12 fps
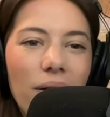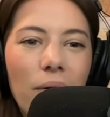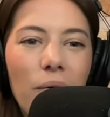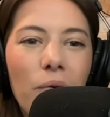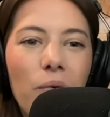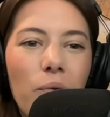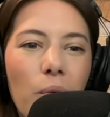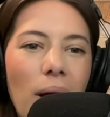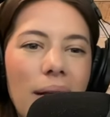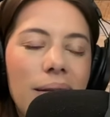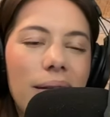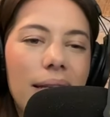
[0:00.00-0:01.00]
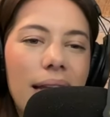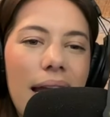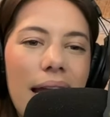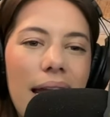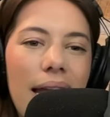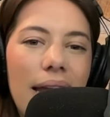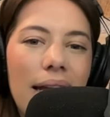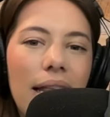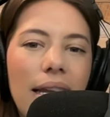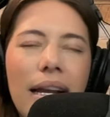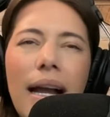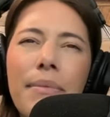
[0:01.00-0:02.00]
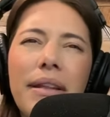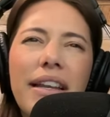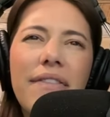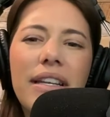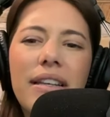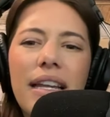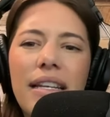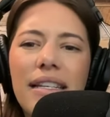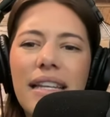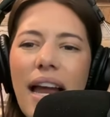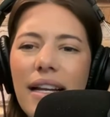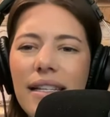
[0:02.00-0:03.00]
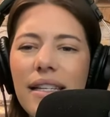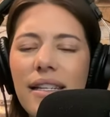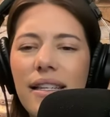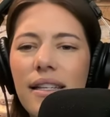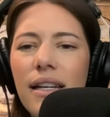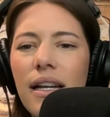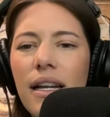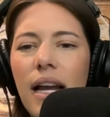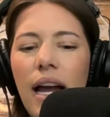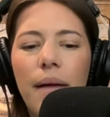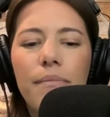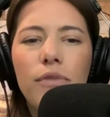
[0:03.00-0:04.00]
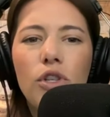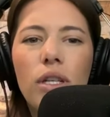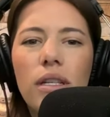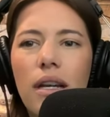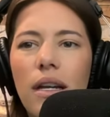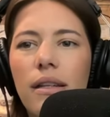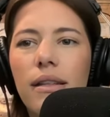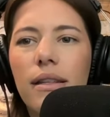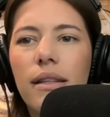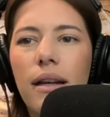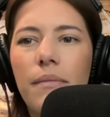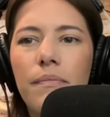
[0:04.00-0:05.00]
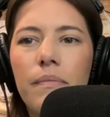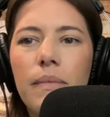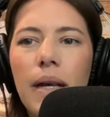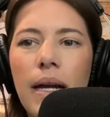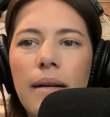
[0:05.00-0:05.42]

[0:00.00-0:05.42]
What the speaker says: who runs a clinic, I believe, in Texas. She does some